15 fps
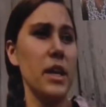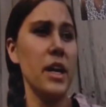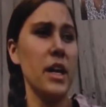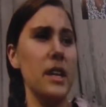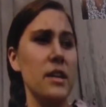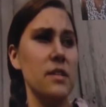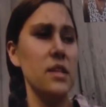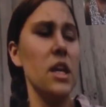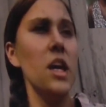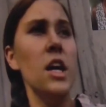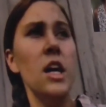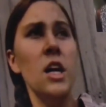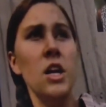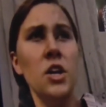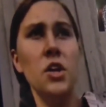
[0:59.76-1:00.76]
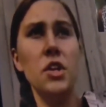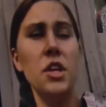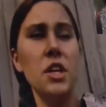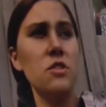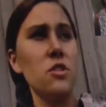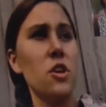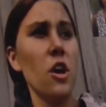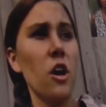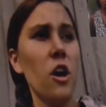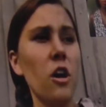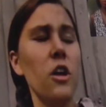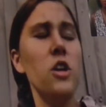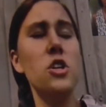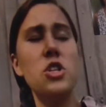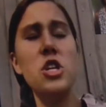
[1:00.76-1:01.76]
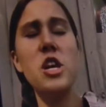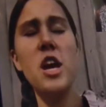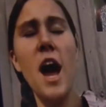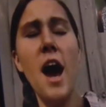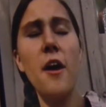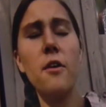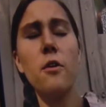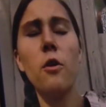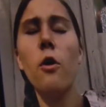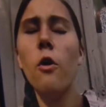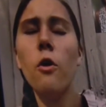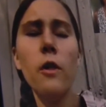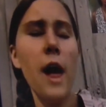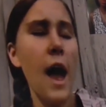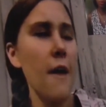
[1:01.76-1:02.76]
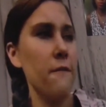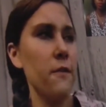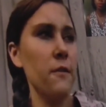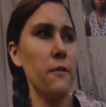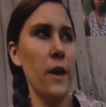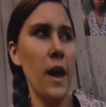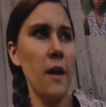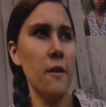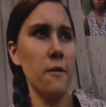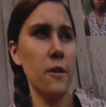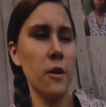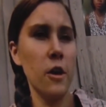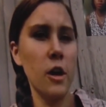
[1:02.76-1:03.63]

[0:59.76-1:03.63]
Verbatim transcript: because this girl, she had her whole life ahead of